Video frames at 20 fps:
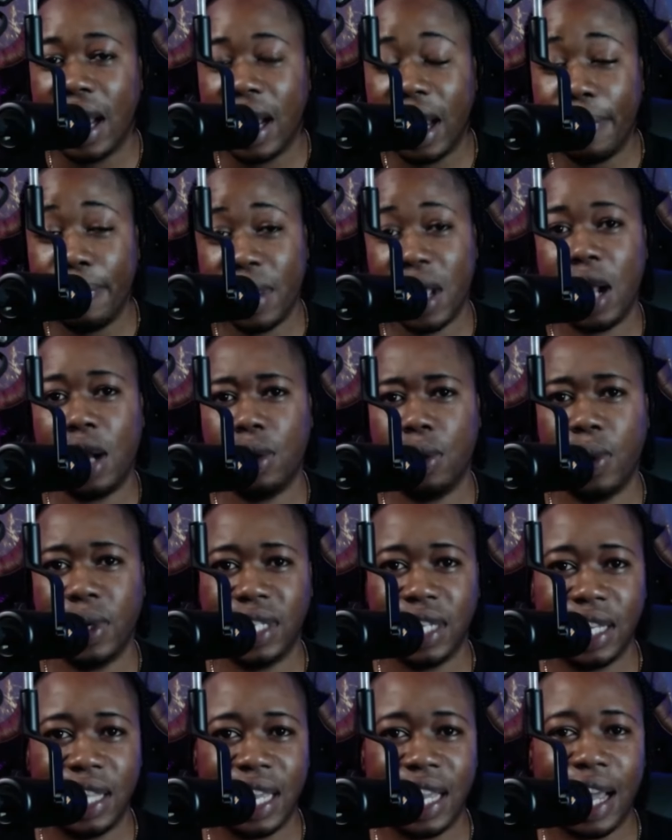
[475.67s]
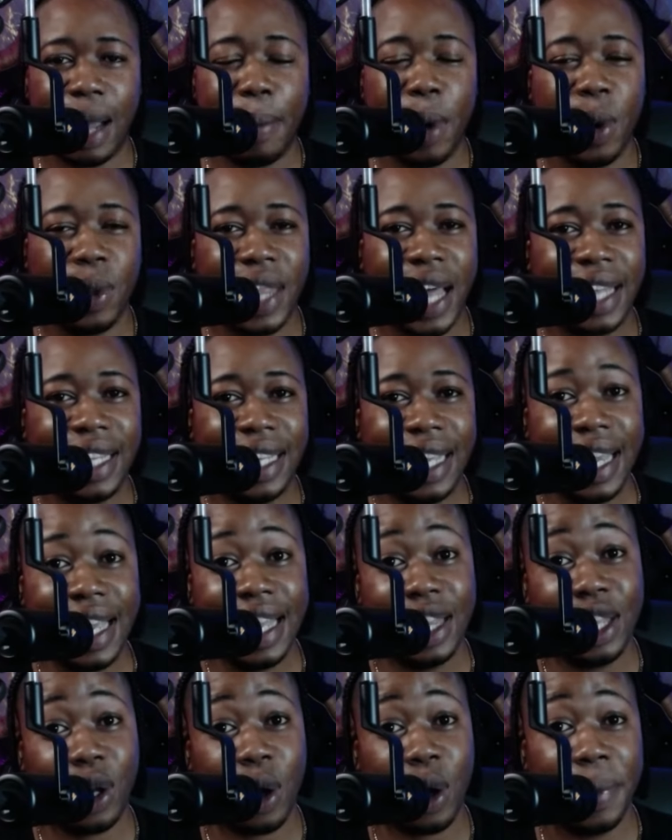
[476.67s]
Let me all know what you think about that
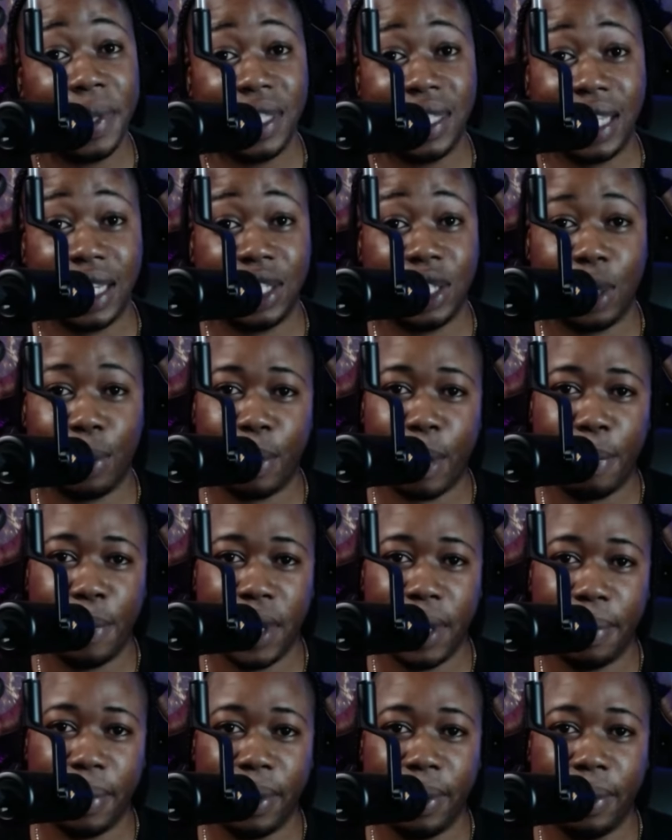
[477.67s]
in the comment section, my people.